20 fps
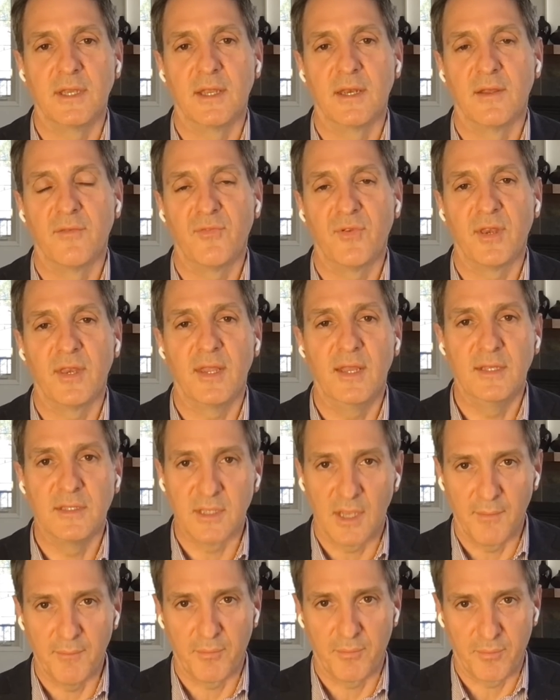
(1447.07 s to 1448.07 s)
and if it needs
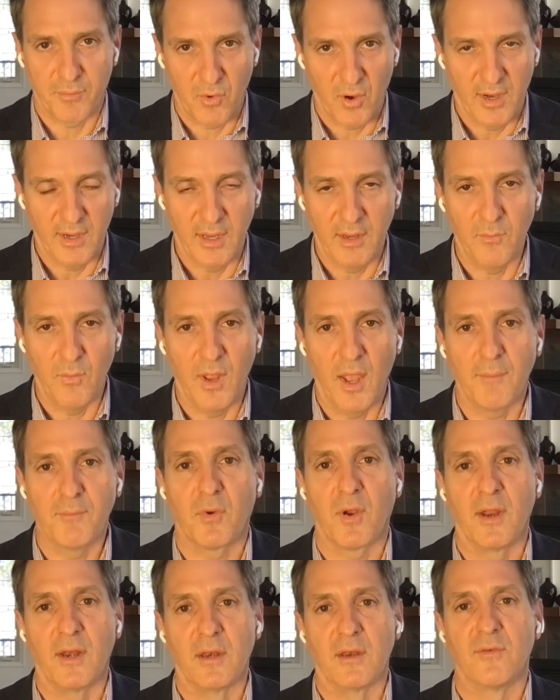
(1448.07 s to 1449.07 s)
upgrading, we
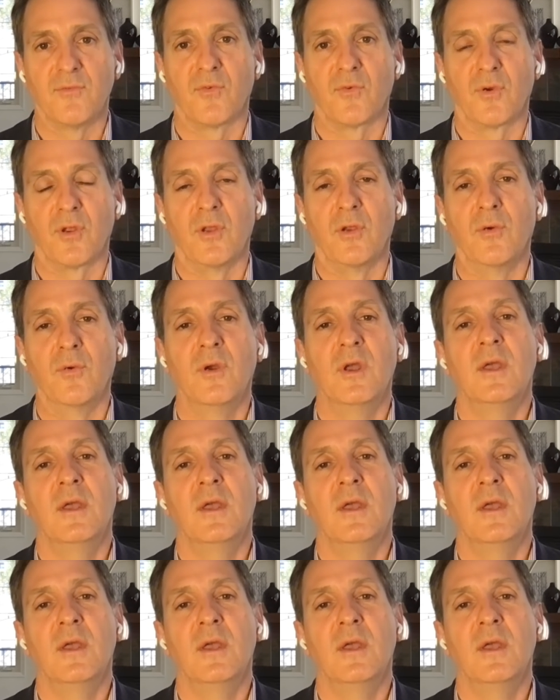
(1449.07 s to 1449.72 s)
upgrade it for you.